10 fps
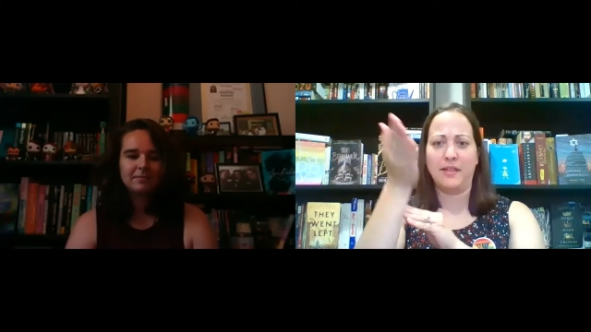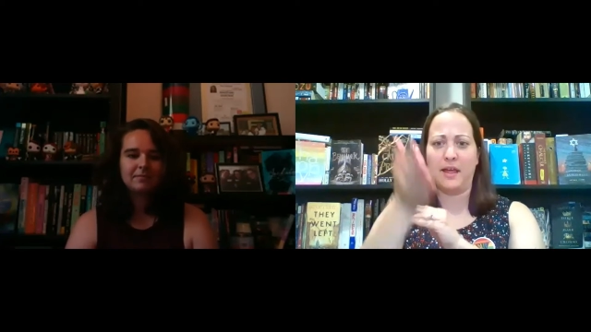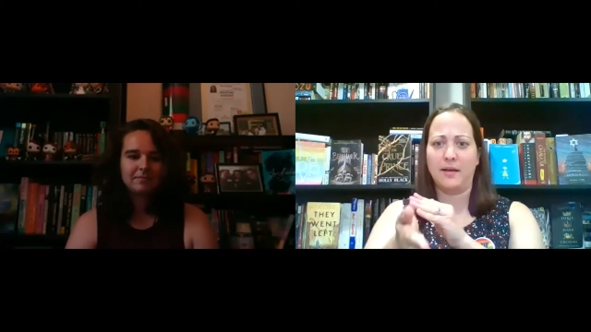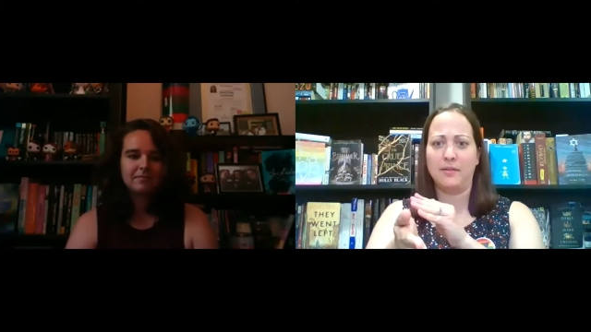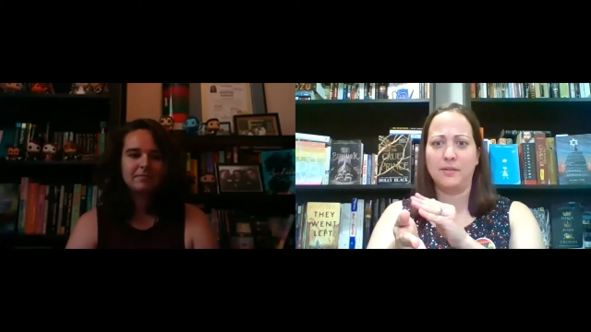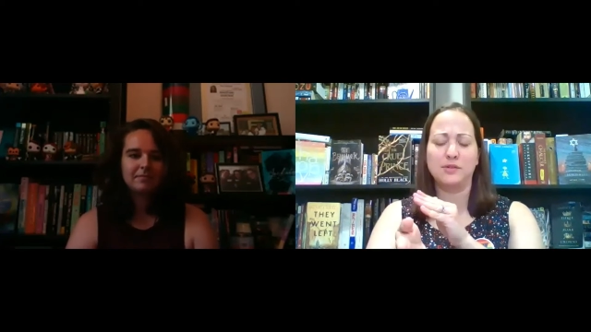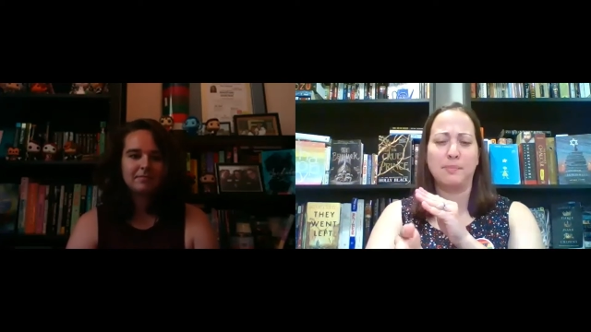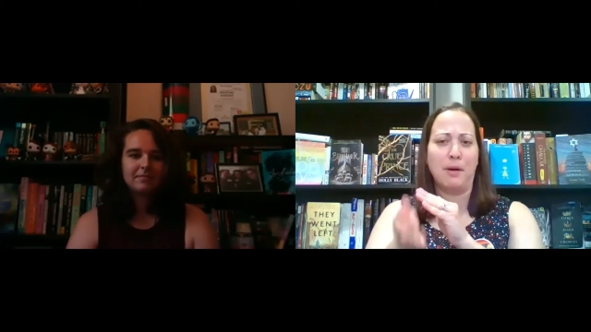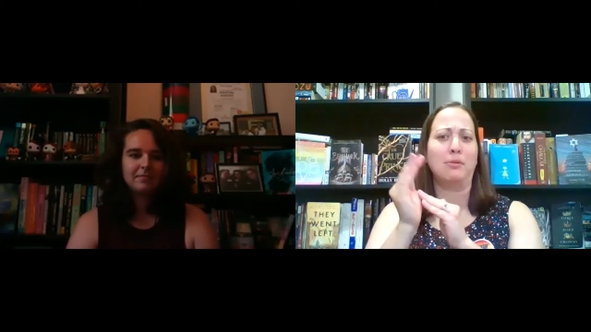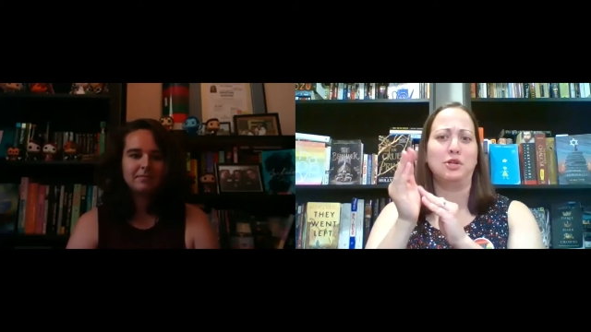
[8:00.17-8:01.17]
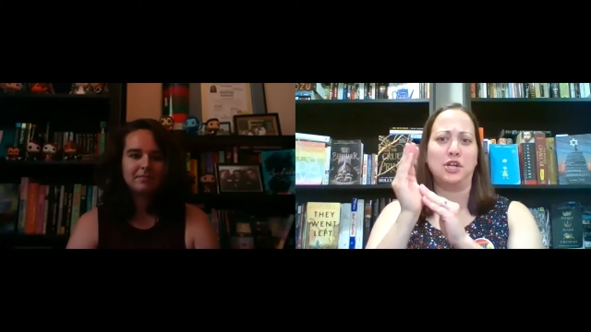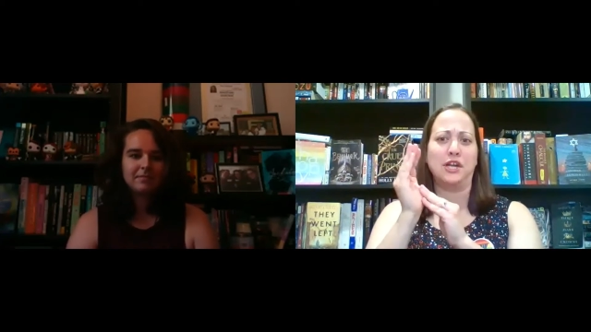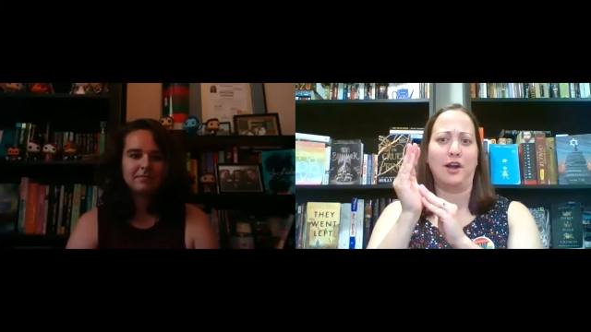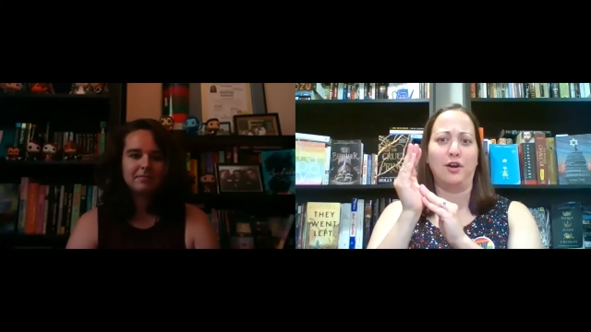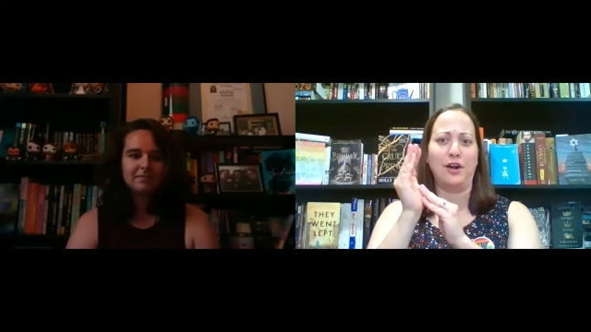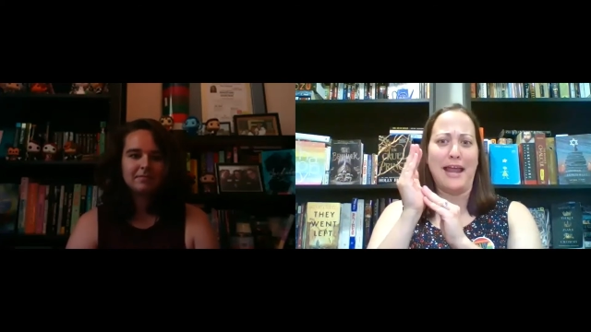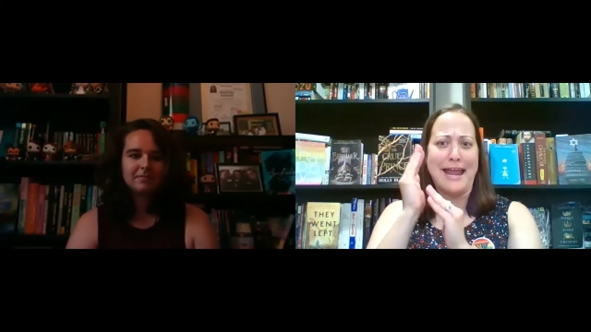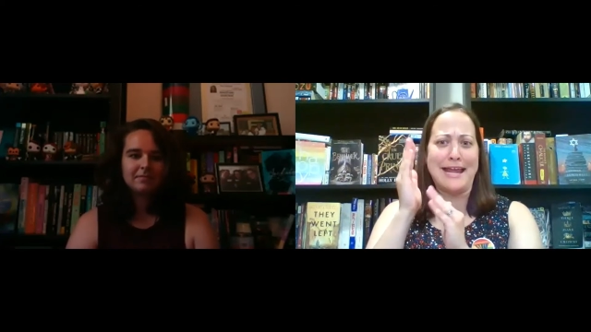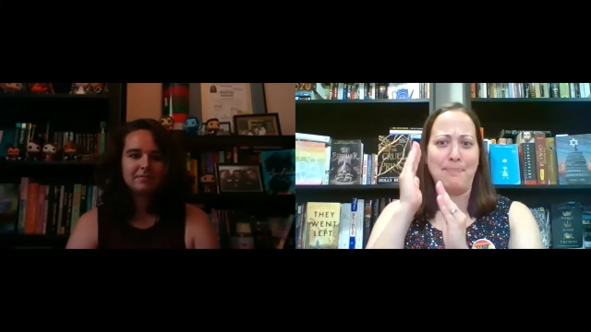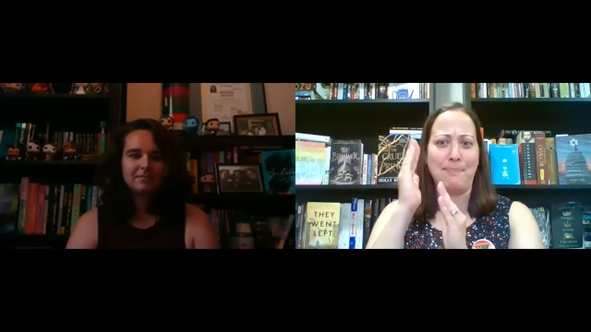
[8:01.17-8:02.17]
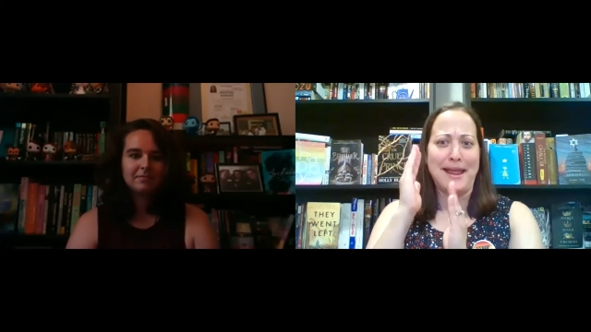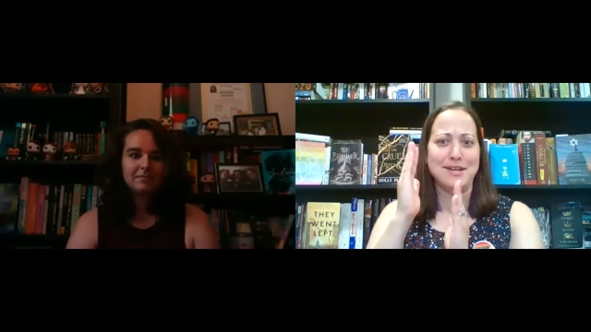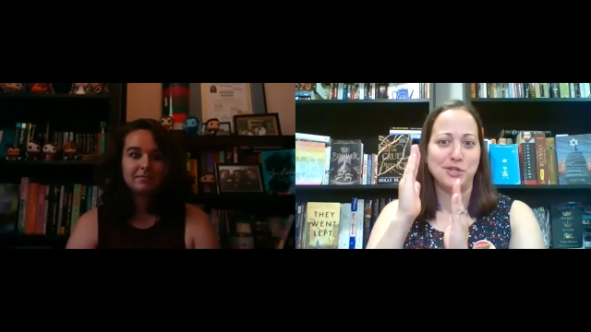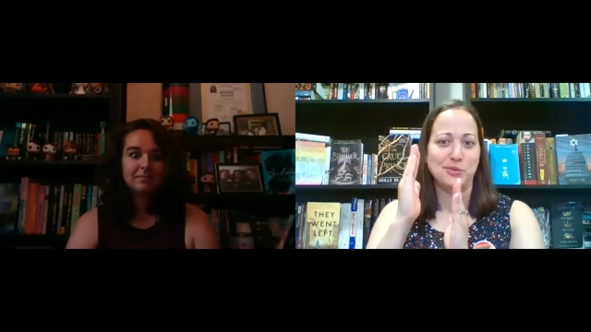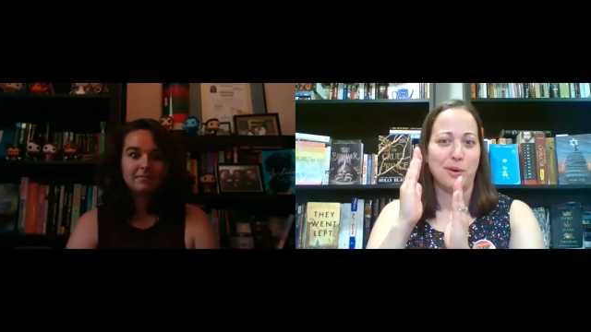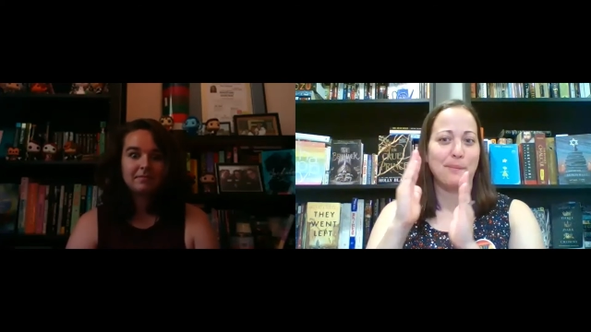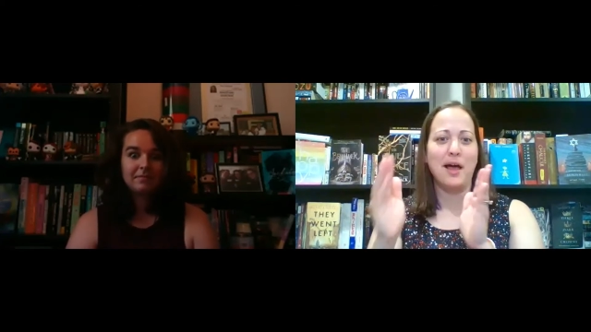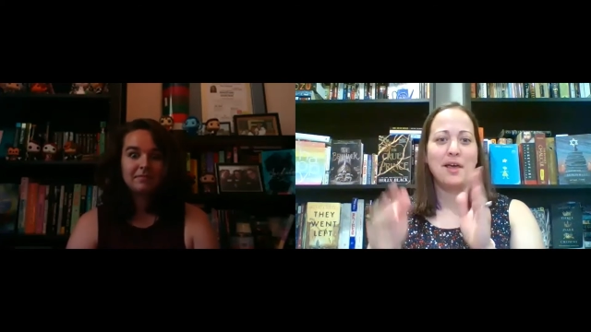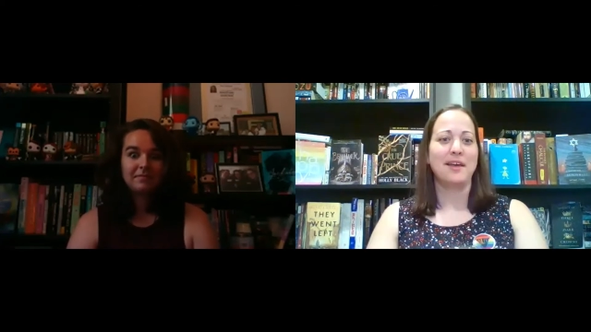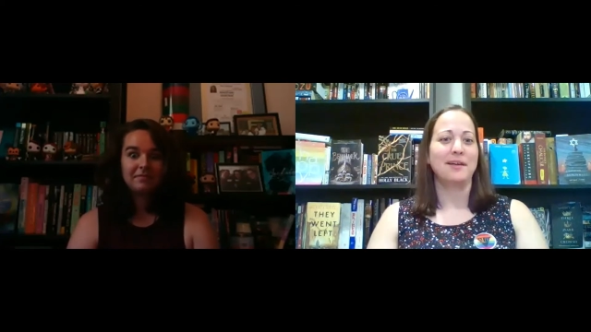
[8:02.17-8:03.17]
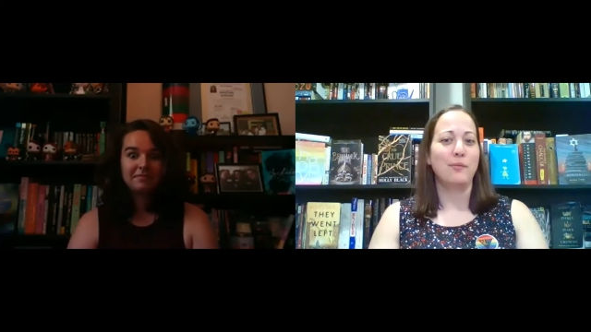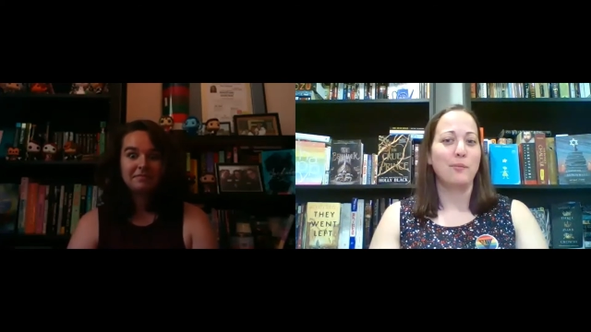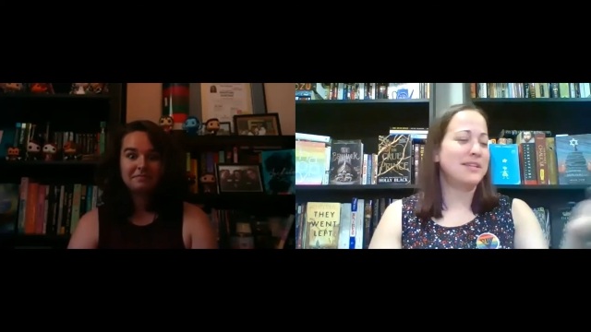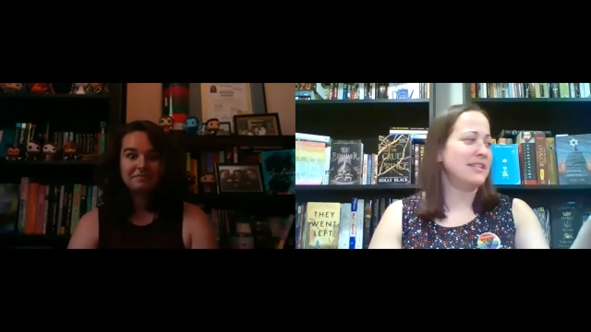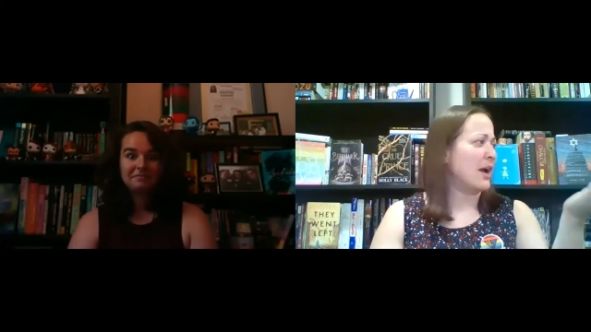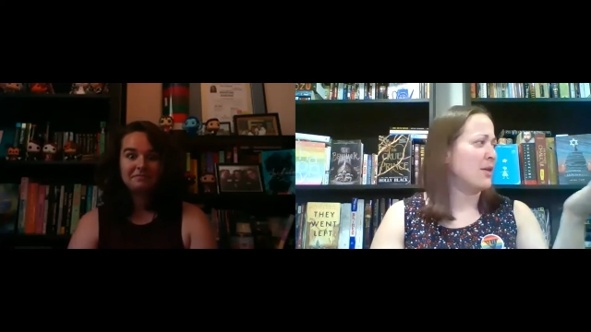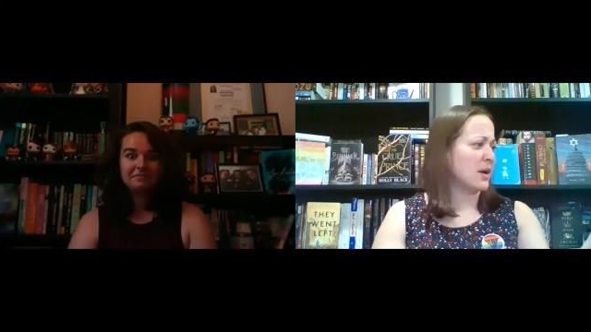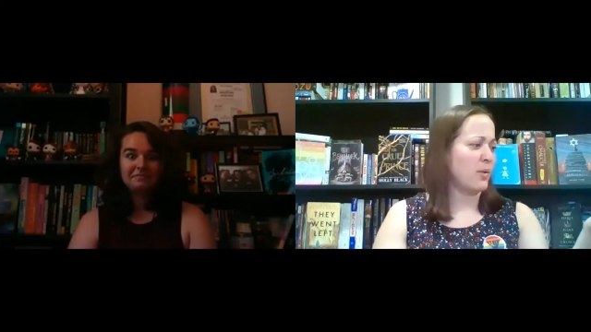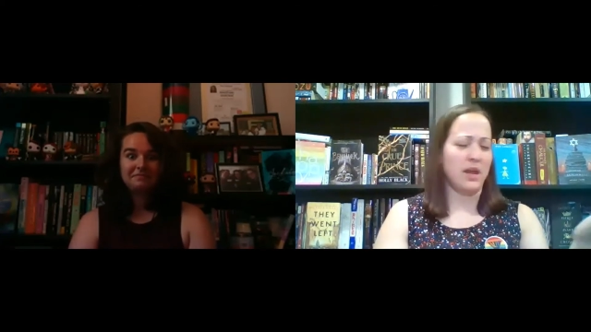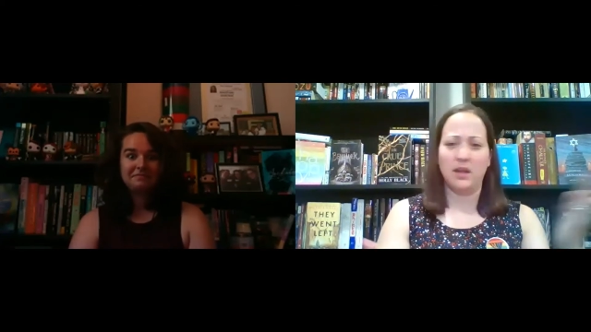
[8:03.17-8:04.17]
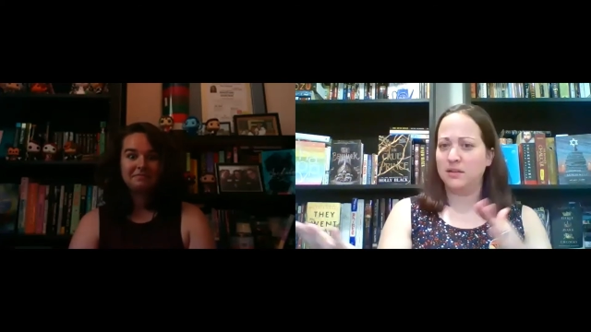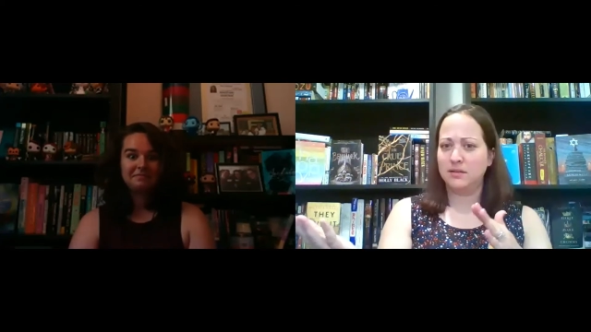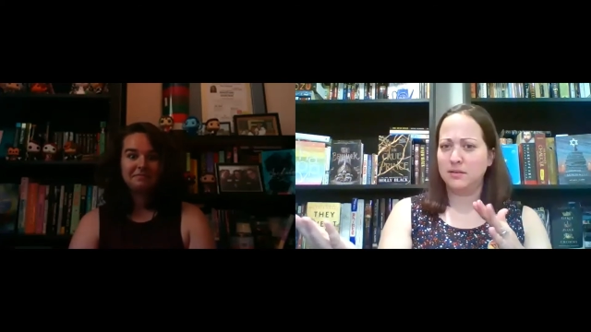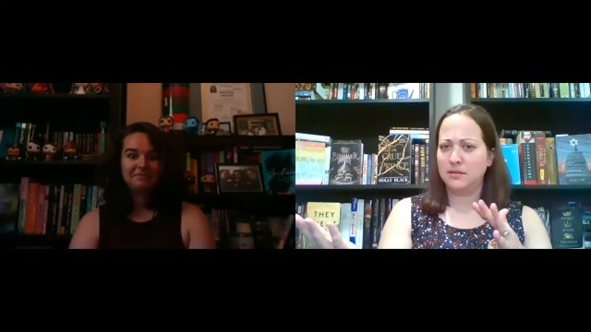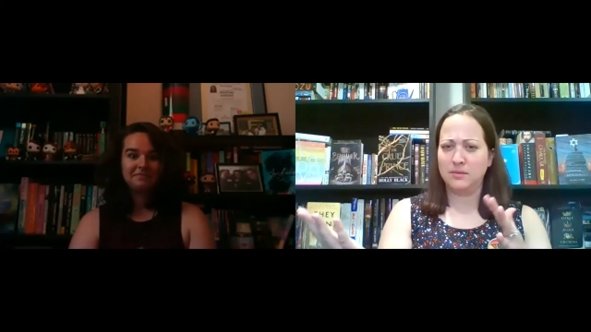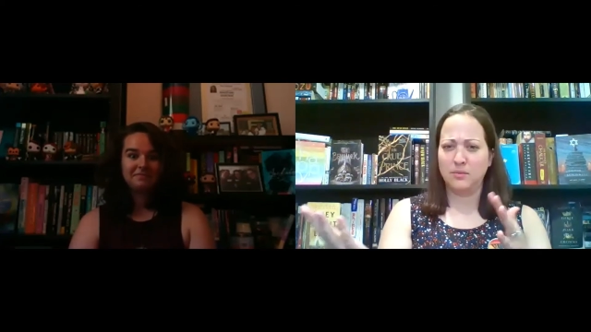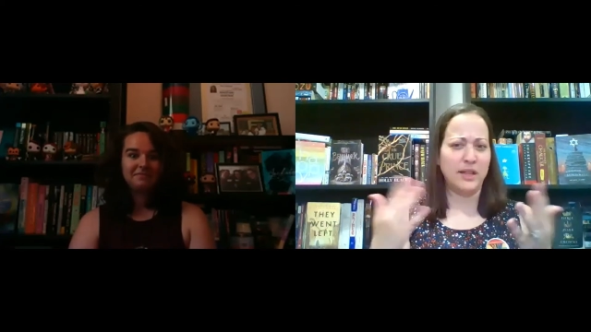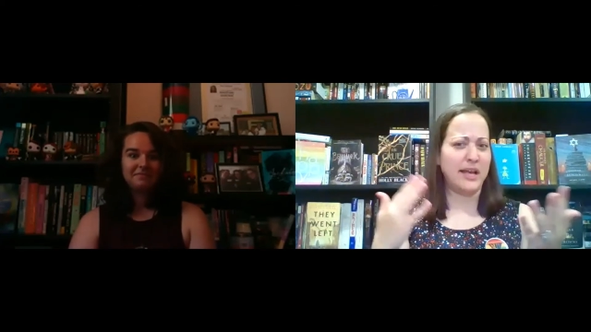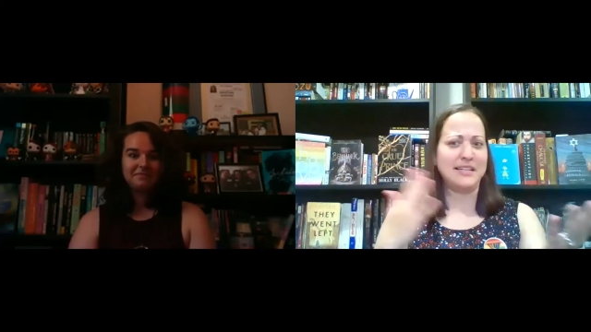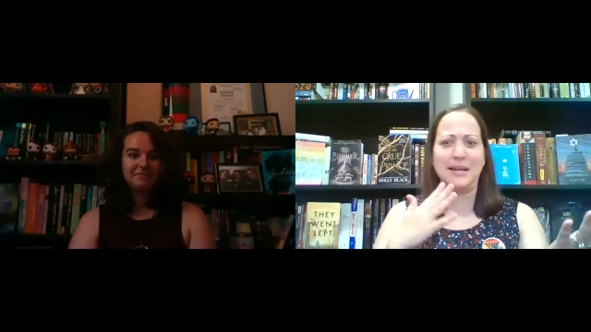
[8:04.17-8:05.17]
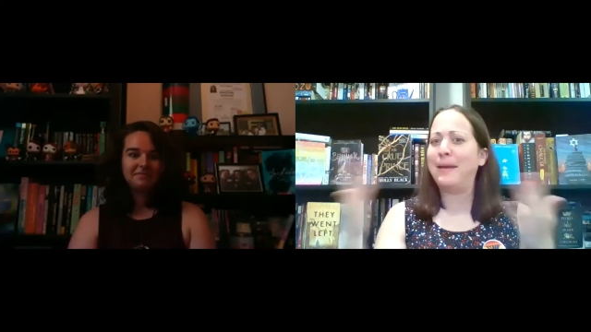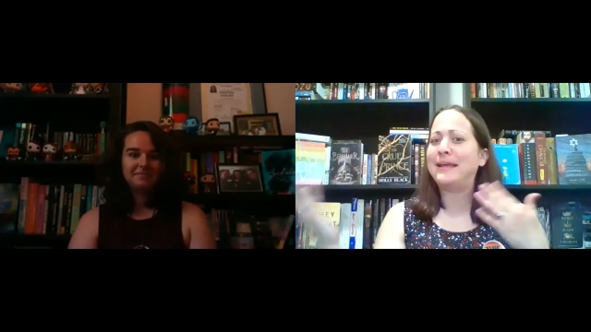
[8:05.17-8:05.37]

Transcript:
Speaker 1: that like it was a publishing error. 80 pages were missing. I was like, wait, like it didn't